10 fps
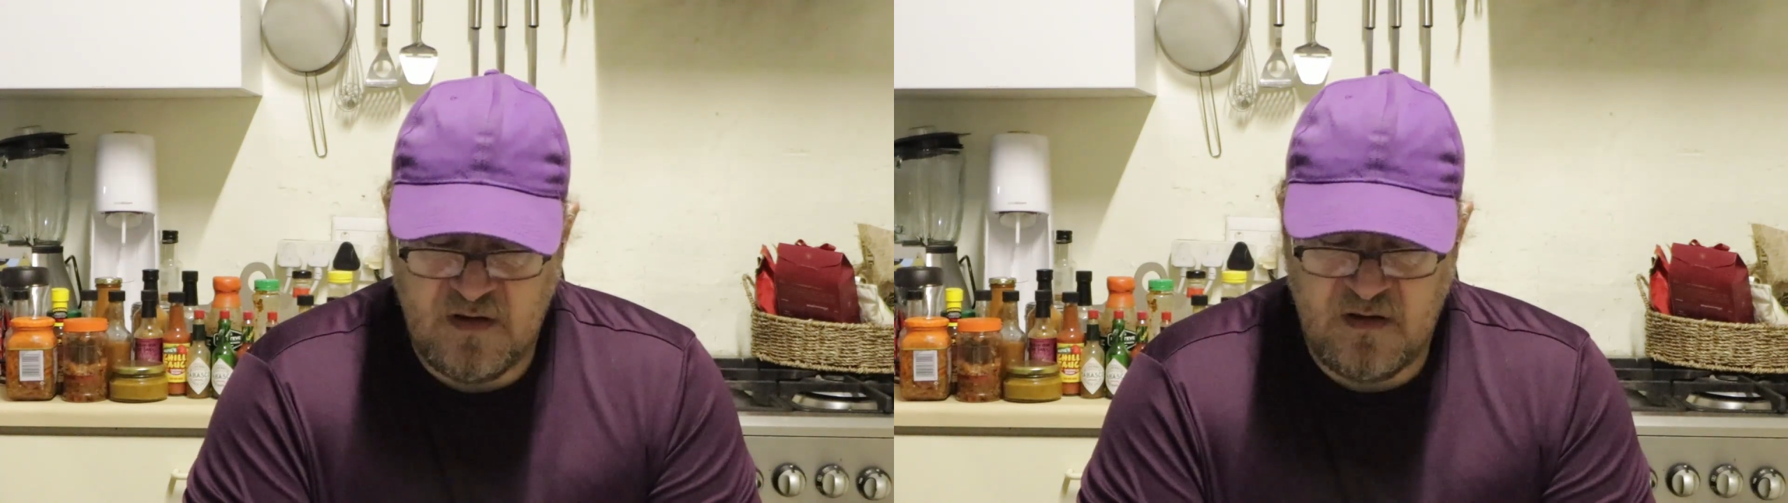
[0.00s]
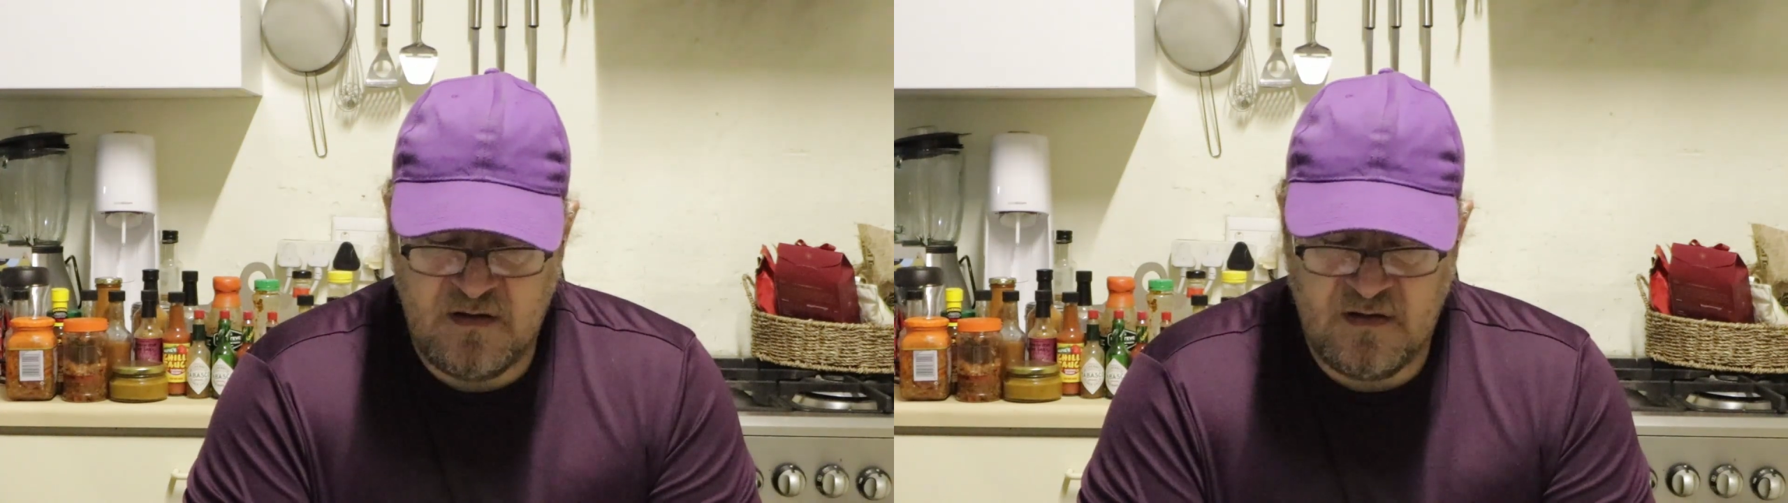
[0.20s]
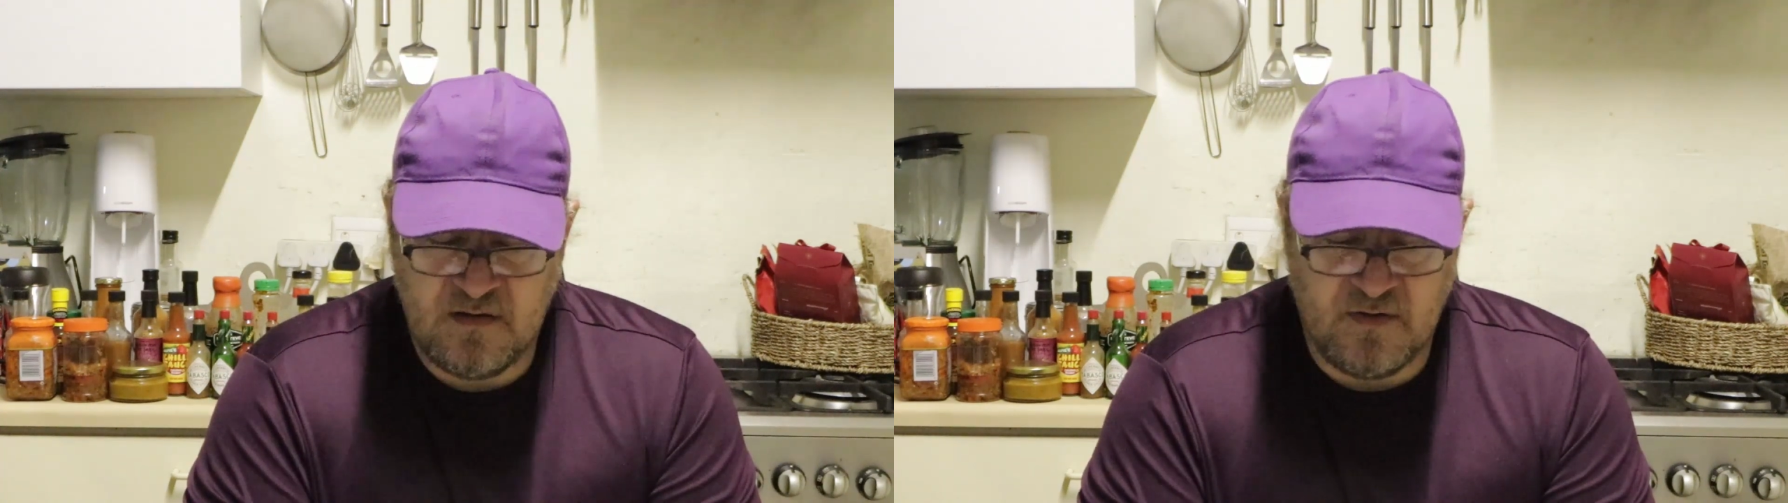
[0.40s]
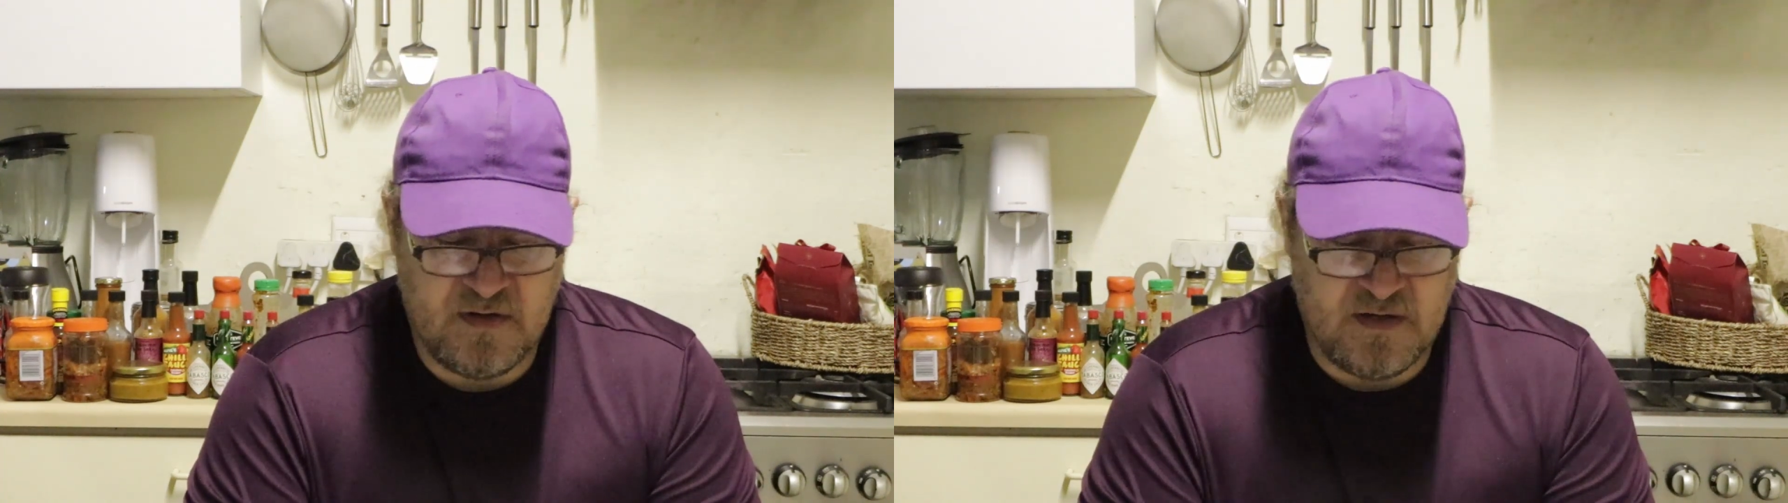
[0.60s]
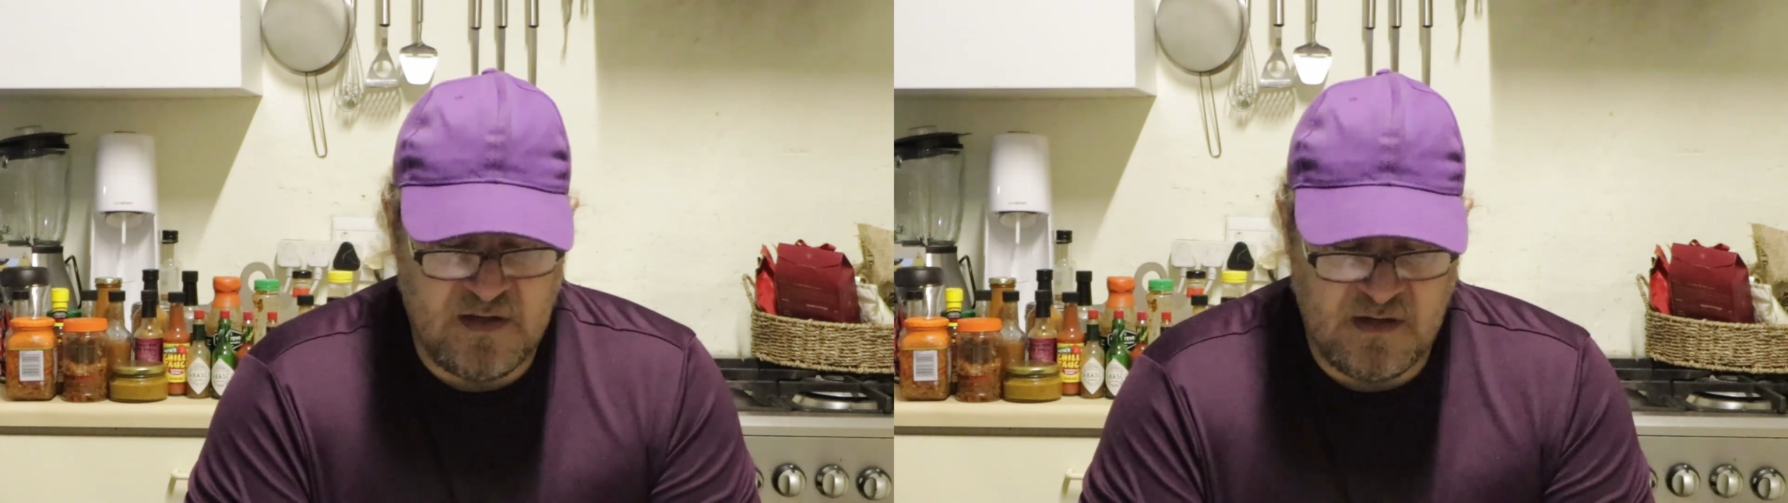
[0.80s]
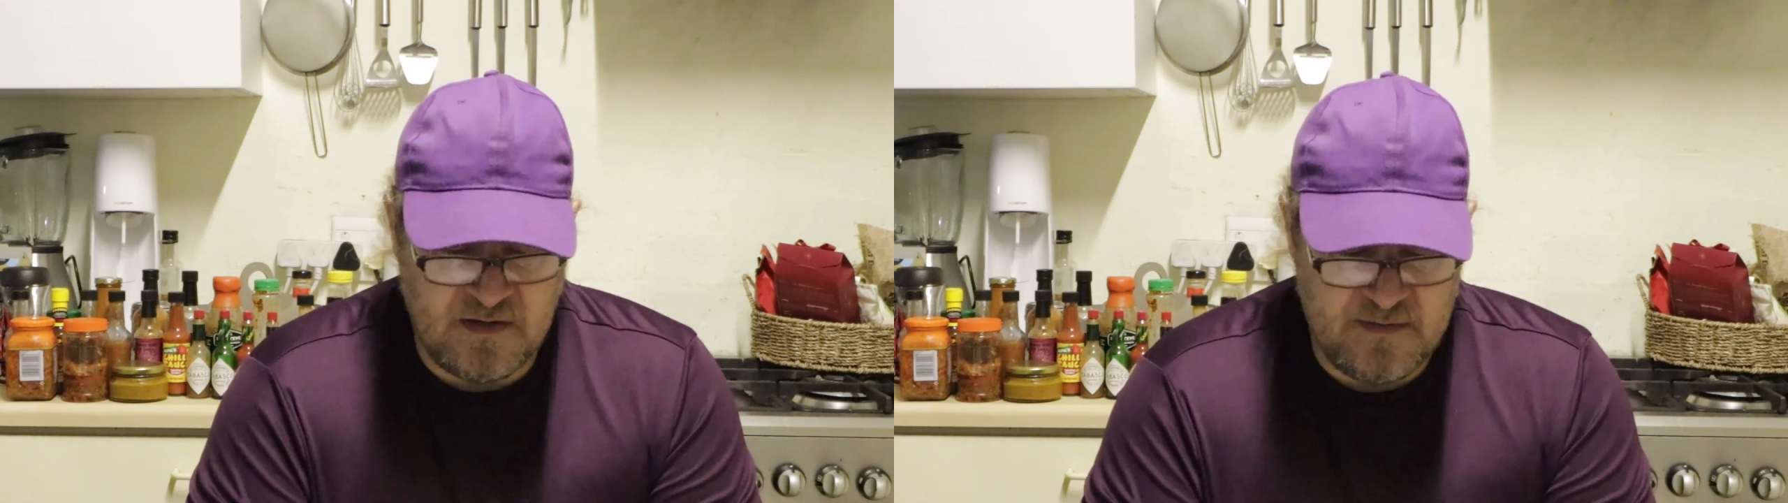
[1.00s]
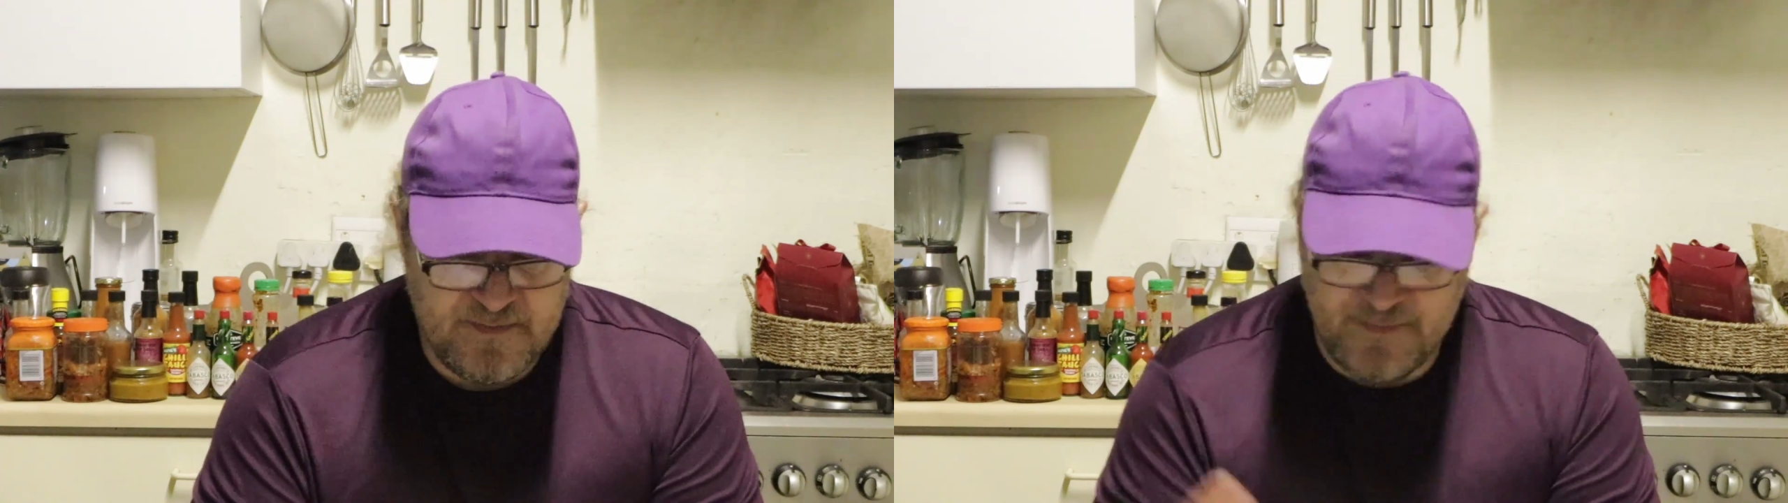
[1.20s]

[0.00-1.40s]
a grenadella,